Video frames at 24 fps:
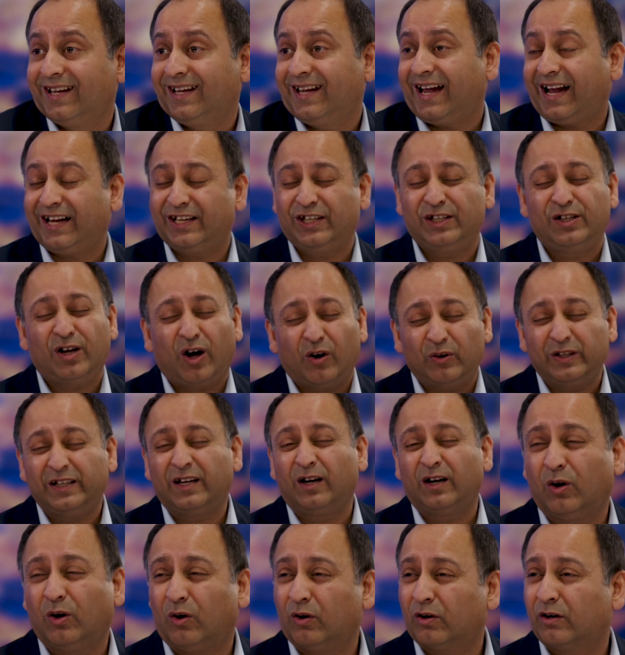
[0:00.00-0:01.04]
And you don't need
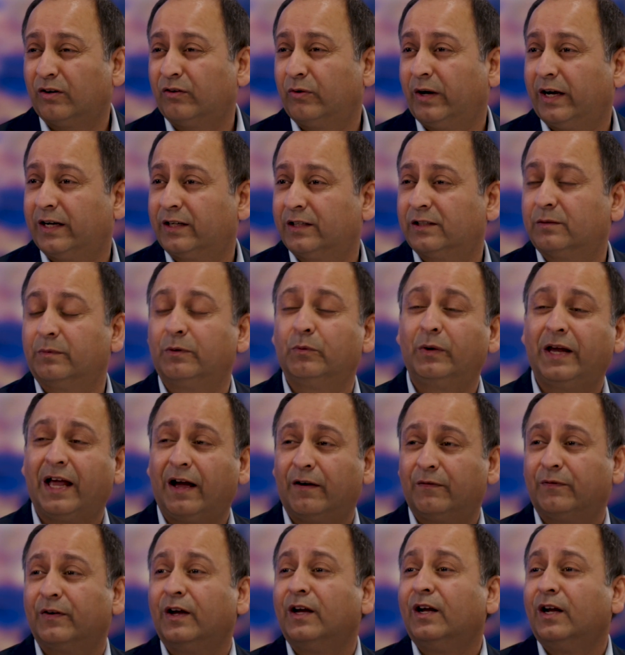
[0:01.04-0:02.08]
of contractors. I mean, we
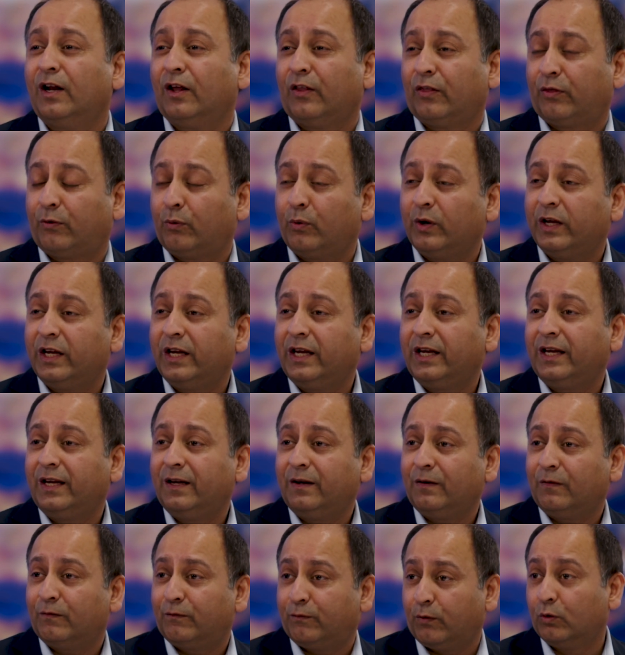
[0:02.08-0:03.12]
have 3
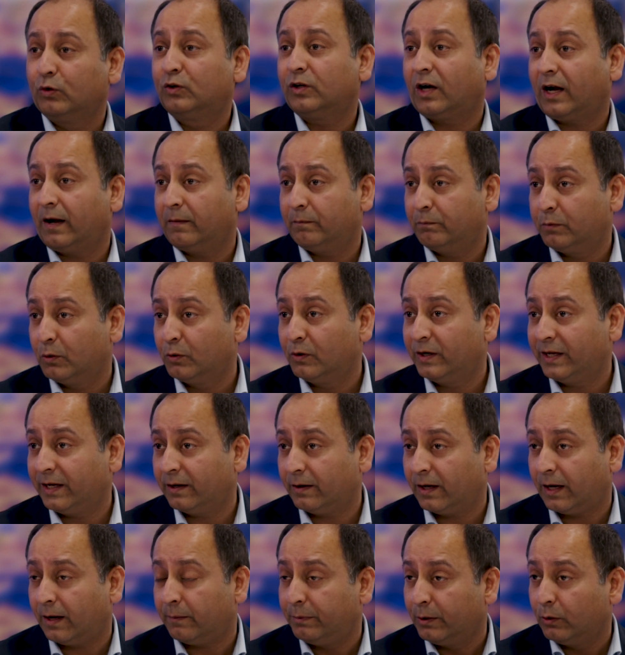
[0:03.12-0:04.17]
full-time
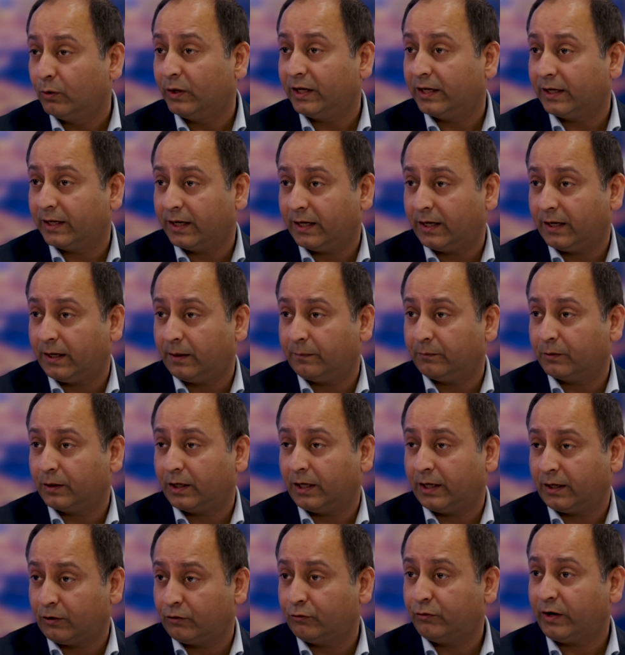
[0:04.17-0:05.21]
building
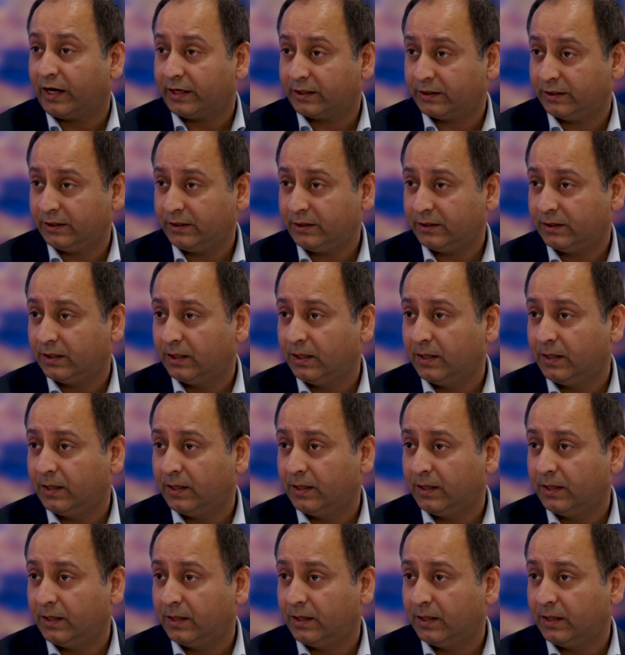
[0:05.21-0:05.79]
contractors.